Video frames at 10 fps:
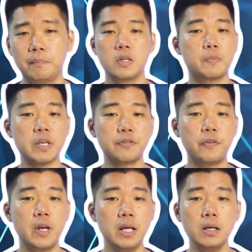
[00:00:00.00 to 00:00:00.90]

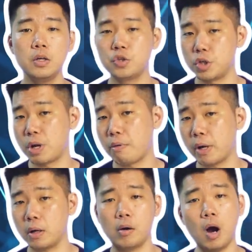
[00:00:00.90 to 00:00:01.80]
Specifically,
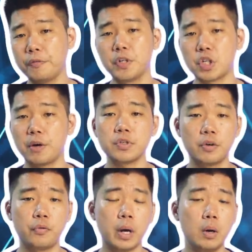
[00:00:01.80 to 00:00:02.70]
generic, off-the-shelf
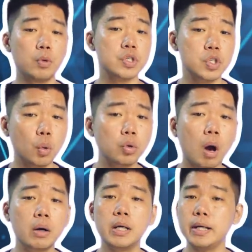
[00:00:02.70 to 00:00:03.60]
software was no
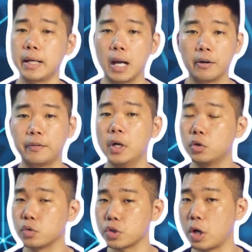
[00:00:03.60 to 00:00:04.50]
longer enough
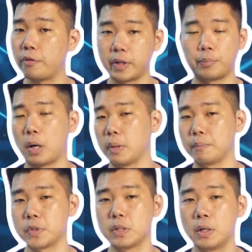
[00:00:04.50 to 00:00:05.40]
to solve their problems.